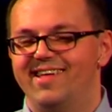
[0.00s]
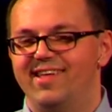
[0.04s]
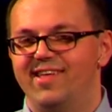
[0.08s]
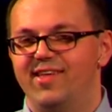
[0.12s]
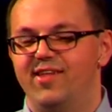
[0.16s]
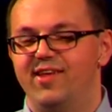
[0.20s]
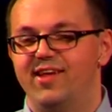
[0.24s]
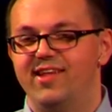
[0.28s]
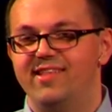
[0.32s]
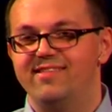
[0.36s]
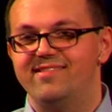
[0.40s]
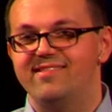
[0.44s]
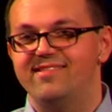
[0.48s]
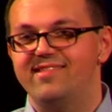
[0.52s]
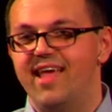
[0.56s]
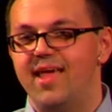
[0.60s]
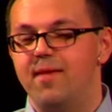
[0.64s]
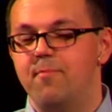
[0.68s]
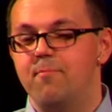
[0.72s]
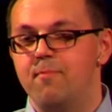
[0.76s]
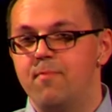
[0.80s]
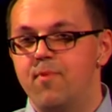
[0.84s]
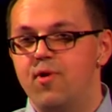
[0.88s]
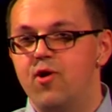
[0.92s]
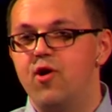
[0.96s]
you didn't say
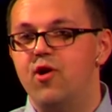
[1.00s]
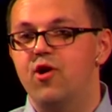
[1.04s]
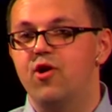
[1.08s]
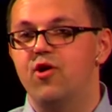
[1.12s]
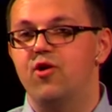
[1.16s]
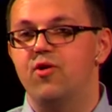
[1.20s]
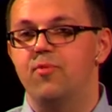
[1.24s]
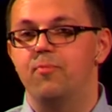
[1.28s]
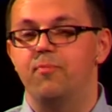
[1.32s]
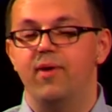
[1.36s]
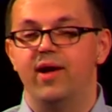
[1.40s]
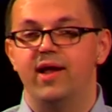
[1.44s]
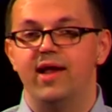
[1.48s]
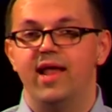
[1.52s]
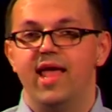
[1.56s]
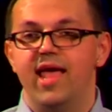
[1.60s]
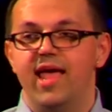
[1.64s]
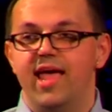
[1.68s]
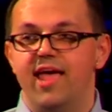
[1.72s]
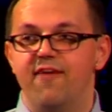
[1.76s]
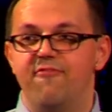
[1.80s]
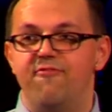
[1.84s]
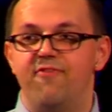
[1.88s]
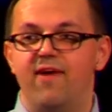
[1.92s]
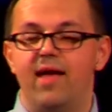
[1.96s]
murder, but
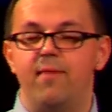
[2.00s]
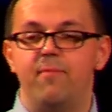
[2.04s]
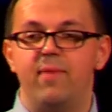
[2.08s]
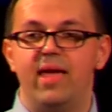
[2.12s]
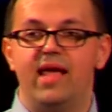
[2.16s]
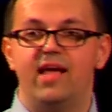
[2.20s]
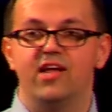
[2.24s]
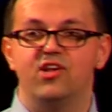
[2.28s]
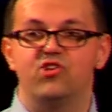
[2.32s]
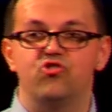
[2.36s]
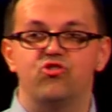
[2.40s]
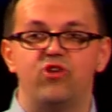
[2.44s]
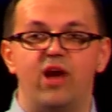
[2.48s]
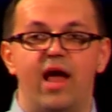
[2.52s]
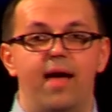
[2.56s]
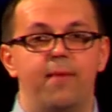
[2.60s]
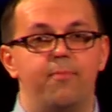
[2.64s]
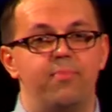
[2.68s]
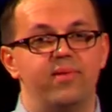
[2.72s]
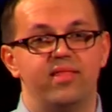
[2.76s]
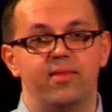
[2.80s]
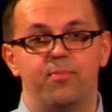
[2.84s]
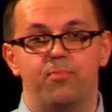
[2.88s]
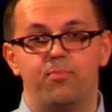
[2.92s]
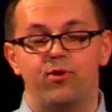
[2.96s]
if I make a
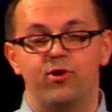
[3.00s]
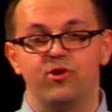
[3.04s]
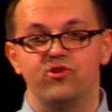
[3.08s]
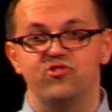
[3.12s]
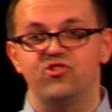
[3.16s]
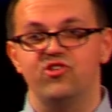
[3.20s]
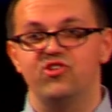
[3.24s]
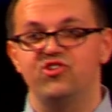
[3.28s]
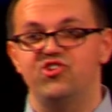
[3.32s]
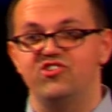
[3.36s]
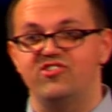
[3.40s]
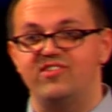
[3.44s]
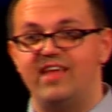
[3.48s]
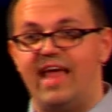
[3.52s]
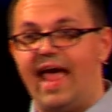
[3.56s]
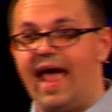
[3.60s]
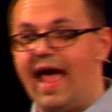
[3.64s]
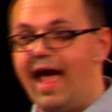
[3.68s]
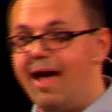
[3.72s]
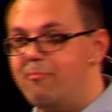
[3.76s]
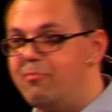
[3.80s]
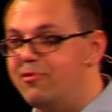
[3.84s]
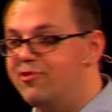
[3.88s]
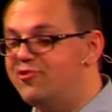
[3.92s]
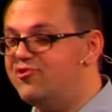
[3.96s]
trap and the person just
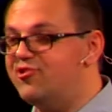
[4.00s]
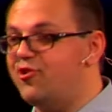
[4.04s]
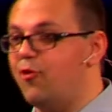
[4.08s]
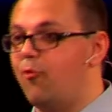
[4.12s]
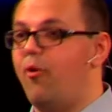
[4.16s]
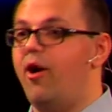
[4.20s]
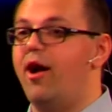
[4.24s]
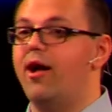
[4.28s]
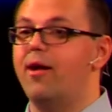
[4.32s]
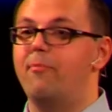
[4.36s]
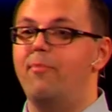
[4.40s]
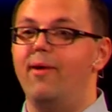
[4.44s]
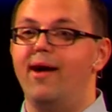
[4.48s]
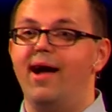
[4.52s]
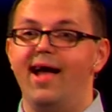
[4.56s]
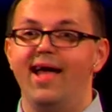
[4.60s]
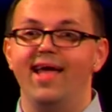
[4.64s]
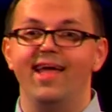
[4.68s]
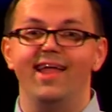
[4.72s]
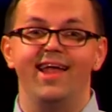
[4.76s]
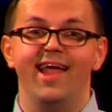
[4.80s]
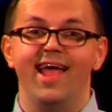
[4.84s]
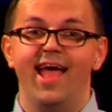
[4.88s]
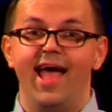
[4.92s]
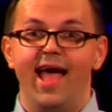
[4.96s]
happens to walk
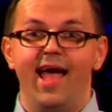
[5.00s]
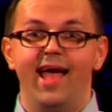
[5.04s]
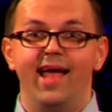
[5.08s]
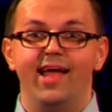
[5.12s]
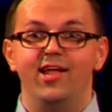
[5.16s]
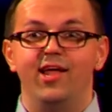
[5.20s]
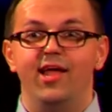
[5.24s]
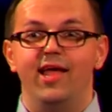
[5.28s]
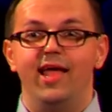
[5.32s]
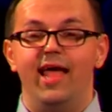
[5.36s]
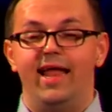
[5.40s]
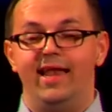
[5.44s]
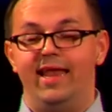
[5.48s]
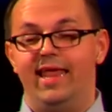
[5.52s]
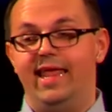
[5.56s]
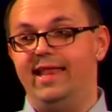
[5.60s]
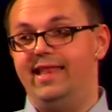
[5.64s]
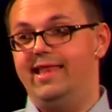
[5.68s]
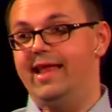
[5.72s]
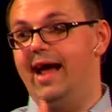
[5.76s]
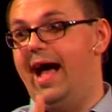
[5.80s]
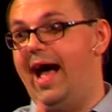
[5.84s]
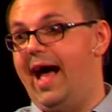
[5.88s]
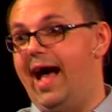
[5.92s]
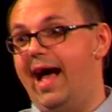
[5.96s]
by it and he
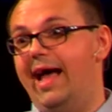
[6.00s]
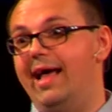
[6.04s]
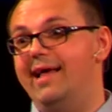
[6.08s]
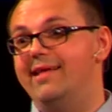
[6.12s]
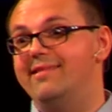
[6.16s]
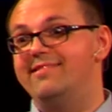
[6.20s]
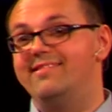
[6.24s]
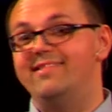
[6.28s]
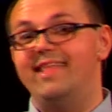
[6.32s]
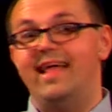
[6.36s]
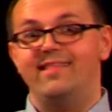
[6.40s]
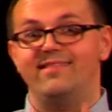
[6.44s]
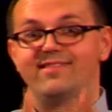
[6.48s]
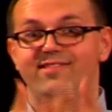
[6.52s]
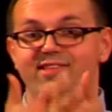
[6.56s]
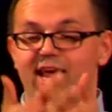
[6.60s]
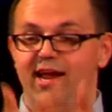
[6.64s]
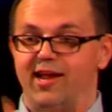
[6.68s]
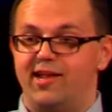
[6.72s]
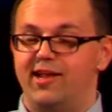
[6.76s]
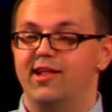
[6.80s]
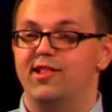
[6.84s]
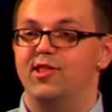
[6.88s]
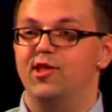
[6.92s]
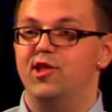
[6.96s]
dies, that's
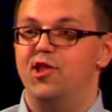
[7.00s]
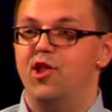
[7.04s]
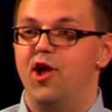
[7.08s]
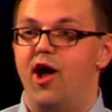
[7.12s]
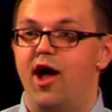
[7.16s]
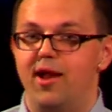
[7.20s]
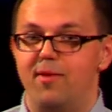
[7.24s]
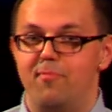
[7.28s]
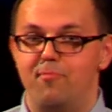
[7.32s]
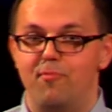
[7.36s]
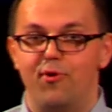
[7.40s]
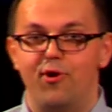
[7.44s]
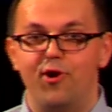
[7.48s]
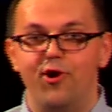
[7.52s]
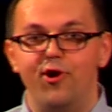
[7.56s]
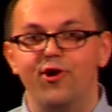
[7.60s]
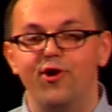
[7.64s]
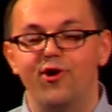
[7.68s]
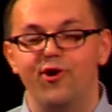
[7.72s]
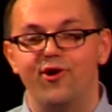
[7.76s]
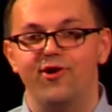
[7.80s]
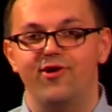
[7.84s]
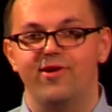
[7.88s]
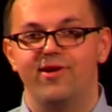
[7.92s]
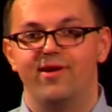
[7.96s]
technically not
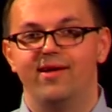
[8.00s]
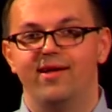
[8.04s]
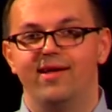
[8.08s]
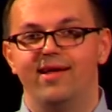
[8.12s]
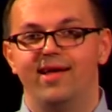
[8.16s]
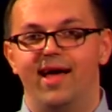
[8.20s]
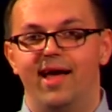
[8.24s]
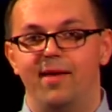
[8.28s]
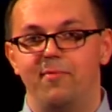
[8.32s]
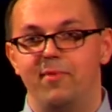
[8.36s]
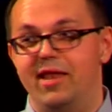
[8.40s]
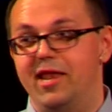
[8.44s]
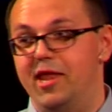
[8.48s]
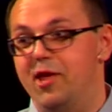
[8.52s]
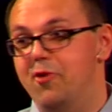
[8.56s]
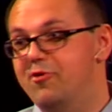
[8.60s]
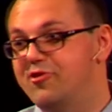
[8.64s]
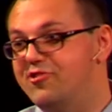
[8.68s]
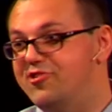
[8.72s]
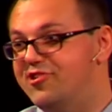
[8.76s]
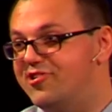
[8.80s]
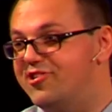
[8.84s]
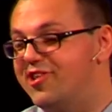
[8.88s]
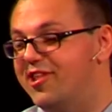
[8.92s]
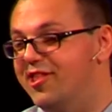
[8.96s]
murder. He
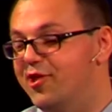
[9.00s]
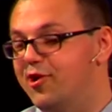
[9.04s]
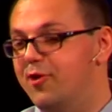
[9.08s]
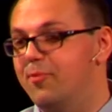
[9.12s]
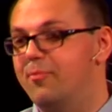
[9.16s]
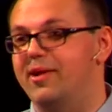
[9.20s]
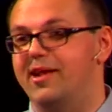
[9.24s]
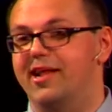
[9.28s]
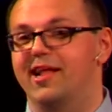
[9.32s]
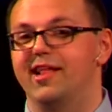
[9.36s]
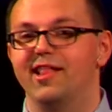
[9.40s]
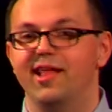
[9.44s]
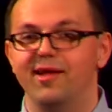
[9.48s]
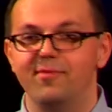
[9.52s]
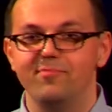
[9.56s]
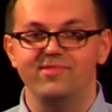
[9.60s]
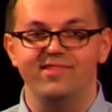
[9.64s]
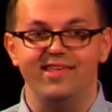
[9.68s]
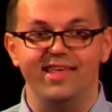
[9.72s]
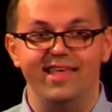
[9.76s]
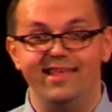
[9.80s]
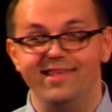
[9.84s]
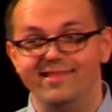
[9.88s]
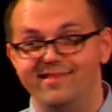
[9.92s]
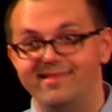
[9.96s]
was just a little bit
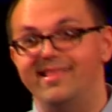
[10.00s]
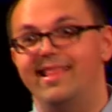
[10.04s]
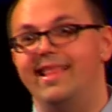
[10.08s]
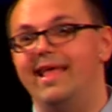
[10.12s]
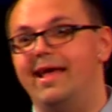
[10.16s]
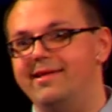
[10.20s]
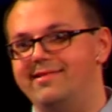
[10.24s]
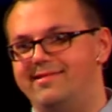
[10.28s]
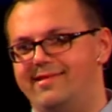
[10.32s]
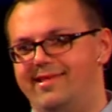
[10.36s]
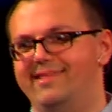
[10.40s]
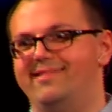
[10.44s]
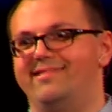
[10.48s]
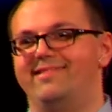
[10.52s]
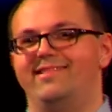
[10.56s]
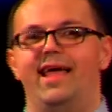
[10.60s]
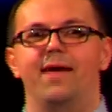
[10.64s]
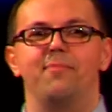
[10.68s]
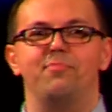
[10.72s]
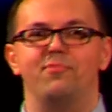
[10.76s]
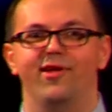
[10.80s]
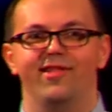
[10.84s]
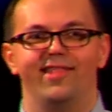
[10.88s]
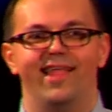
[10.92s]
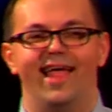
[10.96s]
clumsy. He
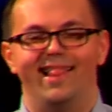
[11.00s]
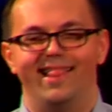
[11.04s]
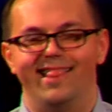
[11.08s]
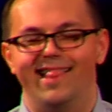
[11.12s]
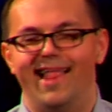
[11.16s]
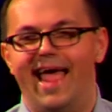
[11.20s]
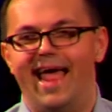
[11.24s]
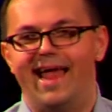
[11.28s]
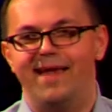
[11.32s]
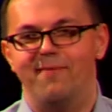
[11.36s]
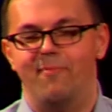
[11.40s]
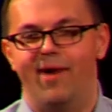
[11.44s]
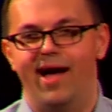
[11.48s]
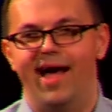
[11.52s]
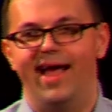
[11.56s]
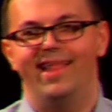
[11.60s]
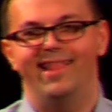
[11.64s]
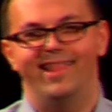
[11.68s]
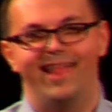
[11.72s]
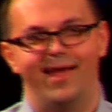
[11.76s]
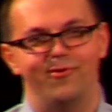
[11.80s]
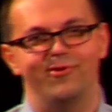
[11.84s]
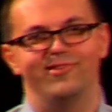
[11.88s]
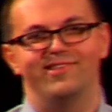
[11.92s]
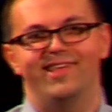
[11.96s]
stepped on that
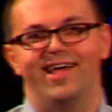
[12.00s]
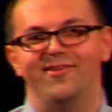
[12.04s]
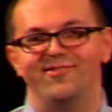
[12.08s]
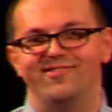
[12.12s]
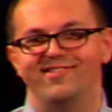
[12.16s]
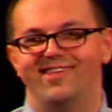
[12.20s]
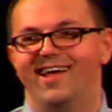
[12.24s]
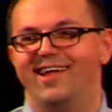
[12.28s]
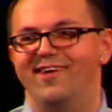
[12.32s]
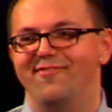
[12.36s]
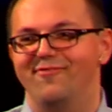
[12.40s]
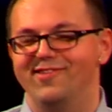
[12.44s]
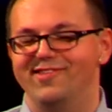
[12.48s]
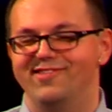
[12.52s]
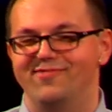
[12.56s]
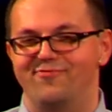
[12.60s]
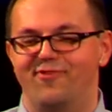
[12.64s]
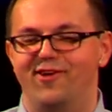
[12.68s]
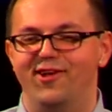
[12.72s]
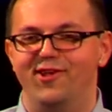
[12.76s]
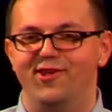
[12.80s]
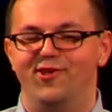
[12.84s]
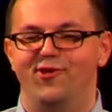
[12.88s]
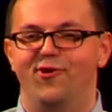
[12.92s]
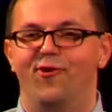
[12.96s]
landmine that was outside of his
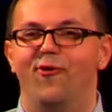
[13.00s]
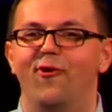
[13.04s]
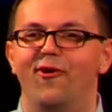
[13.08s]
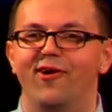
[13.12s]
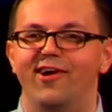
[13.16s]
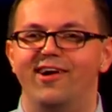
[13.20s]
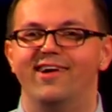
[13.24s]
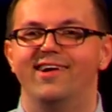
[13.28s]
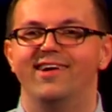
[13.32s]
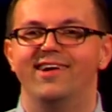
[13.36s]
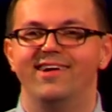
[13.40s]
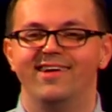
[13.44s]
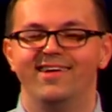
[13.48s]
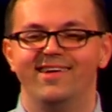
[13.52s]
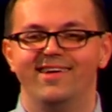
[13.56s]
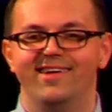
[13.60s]
front door.